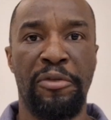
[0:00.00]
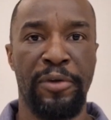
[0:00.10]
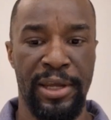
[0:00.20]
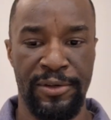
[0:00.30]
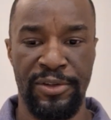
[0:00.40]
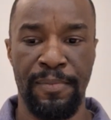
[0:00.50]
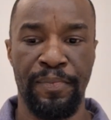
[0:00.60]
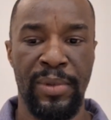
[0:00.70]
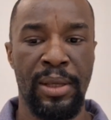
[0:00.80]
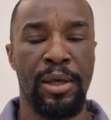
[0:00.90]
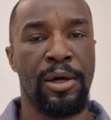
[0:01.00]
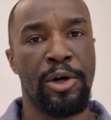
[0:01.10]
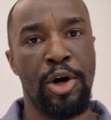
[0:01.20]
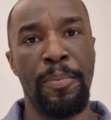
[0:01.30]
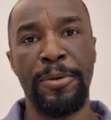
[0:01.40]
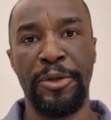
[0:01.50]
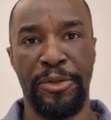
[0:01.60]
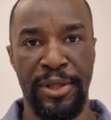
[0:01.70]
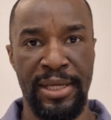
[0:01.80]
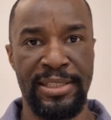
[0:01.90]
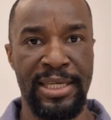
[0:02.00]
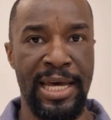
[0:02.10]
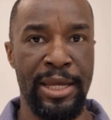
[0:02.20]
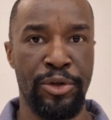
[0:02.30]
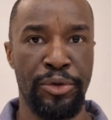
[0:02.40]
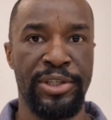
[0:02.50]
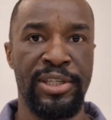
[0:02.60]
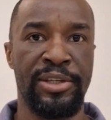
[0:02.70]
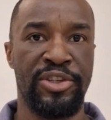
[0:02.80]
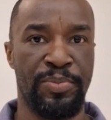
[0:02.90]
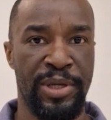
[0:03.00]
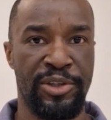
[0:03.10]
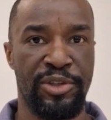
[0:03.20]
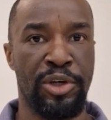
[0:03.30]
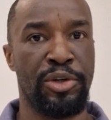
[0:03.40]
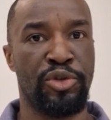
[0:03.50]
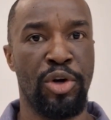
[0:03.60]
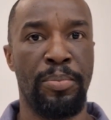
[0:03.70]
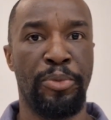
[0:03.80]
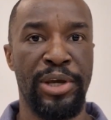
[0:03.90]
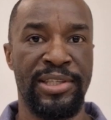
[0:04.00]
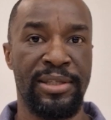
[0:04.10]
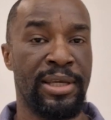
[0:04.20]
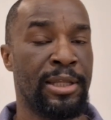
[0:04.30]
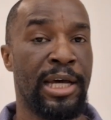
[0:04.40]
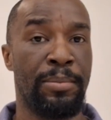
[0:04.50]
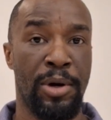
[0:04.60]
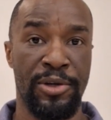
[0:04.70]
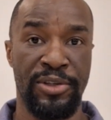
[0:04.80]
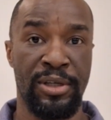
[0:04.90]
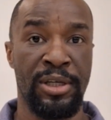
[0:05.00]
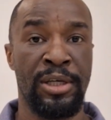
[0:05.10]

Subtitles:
friends, couple of things that I noticed in the speech. Donald Trump praising Elon Musk.